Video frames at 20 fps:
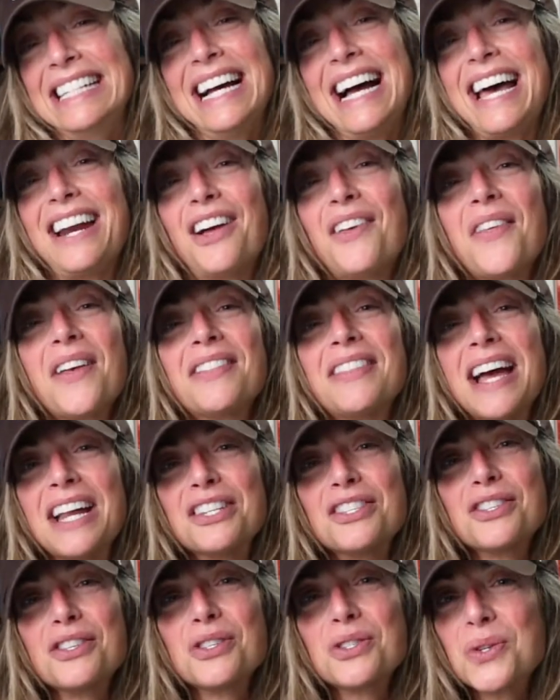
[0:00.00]
I don't think
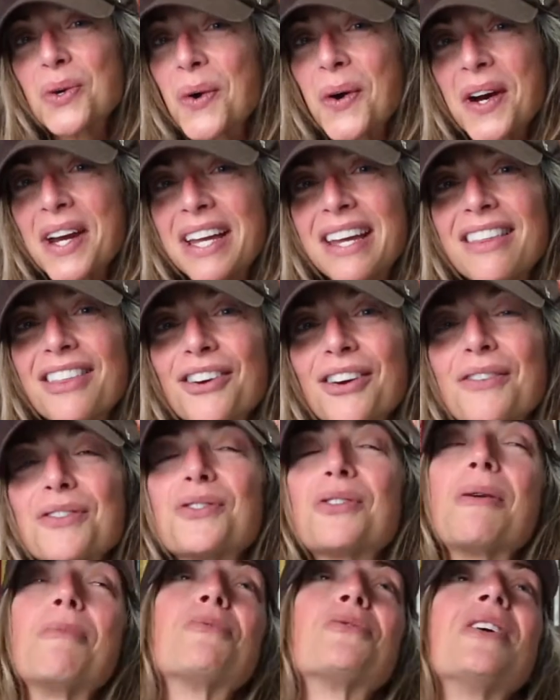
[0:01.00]
that's the story either of
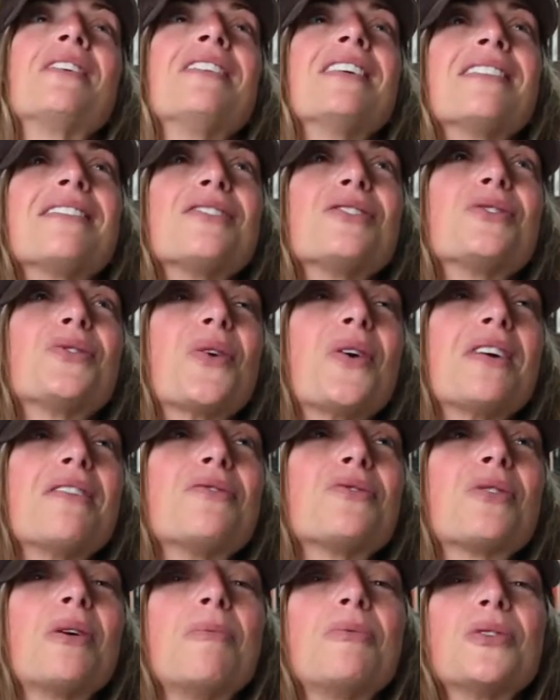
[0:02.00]
Scripture. I think the story
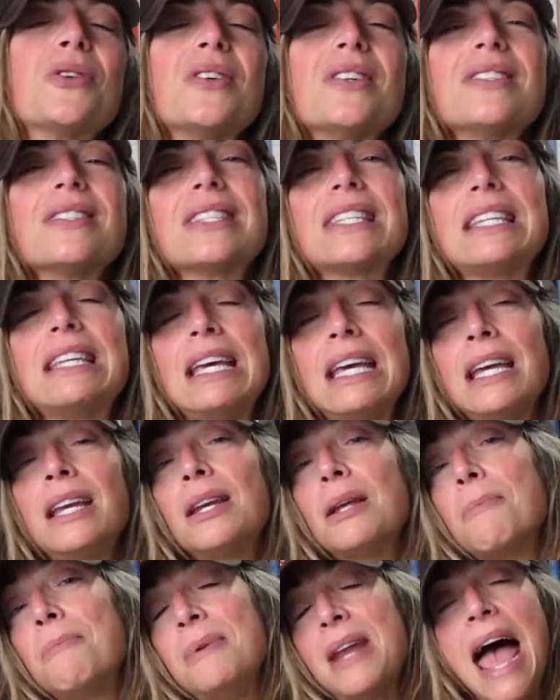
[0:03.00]
of Scripture is
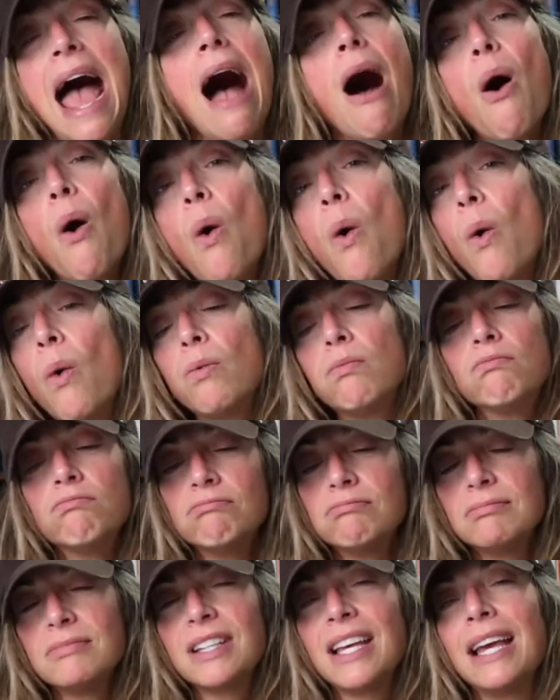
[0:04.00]
kingdom now,
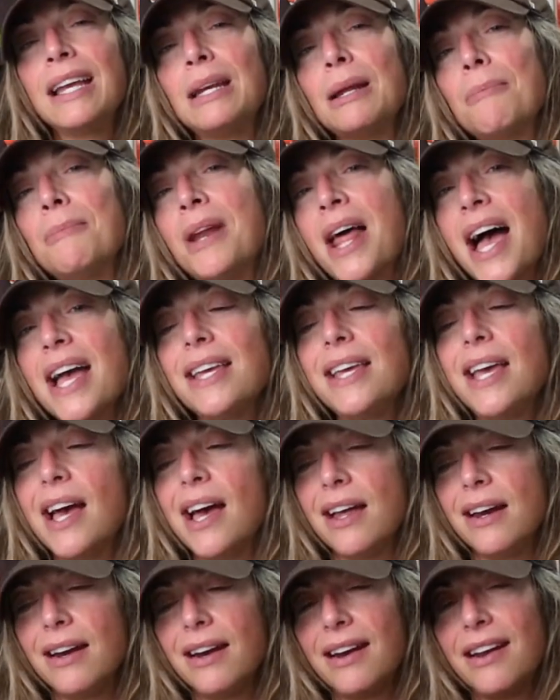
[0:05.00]
kingdom not
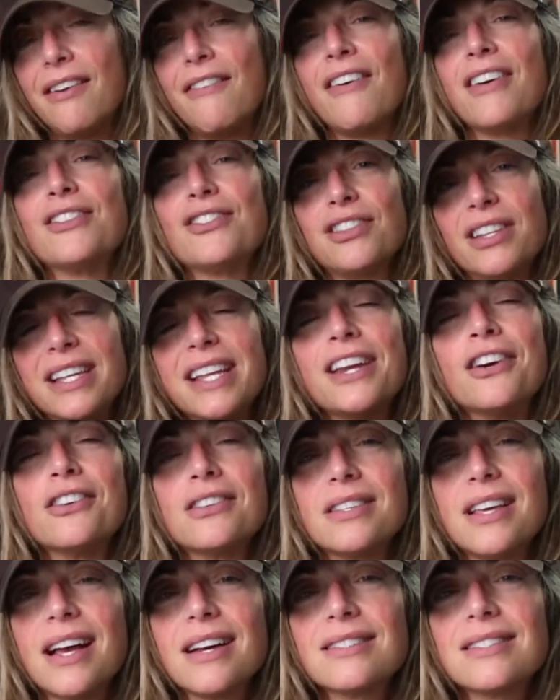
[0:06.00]
yet, eventually
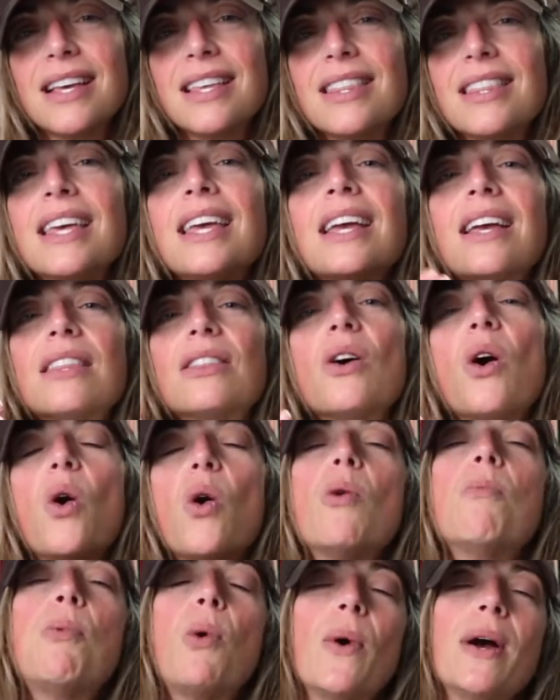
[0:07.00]
intersects. I think the
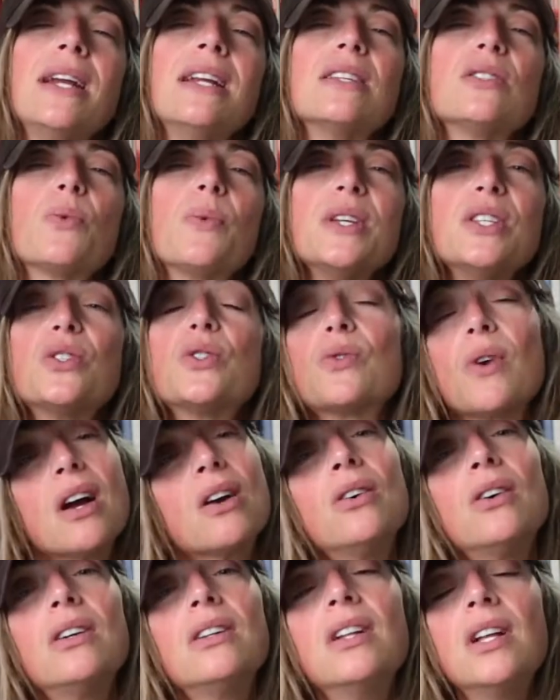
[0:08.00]
whole point is we
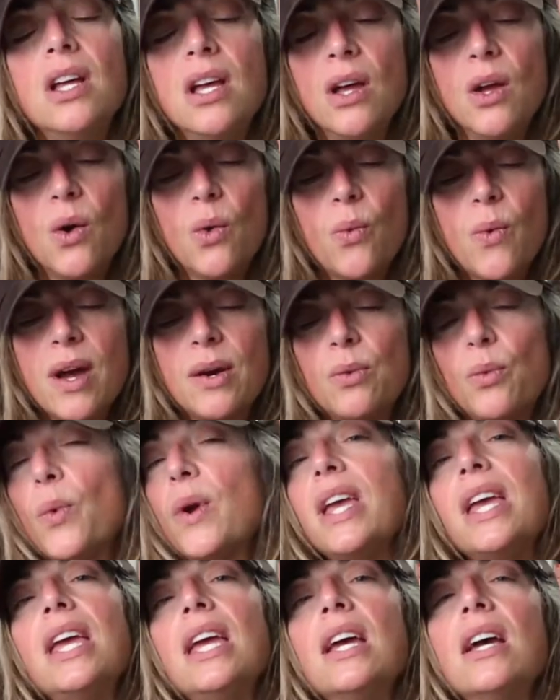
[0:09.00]
struggle when
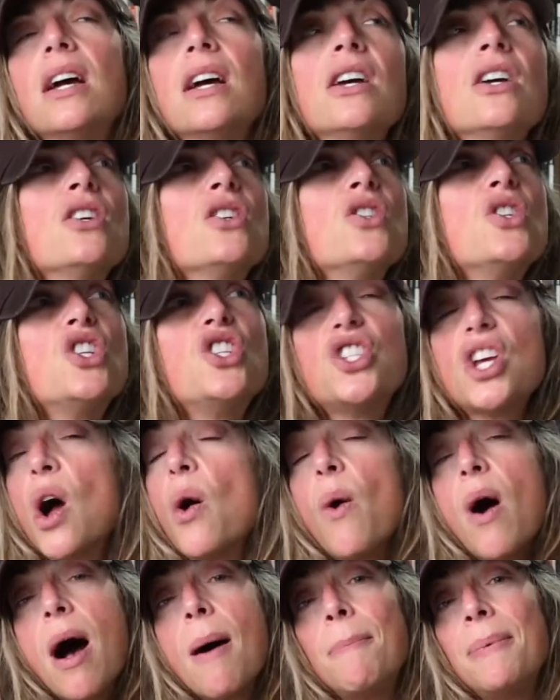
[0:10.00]
we
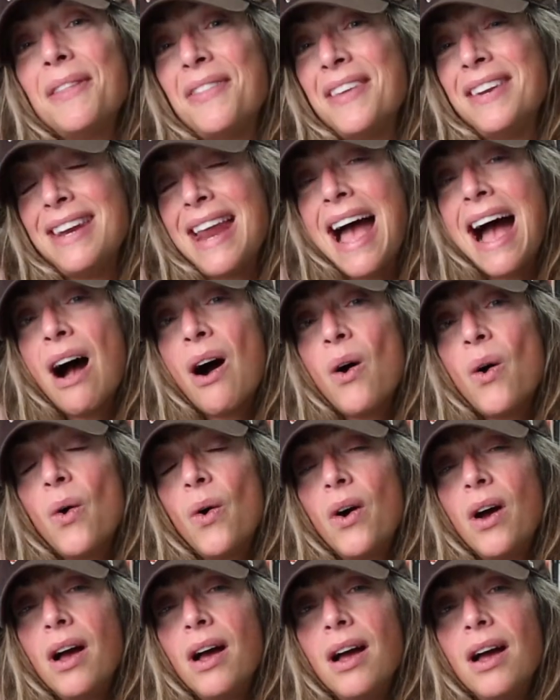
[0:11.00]
show up in the now,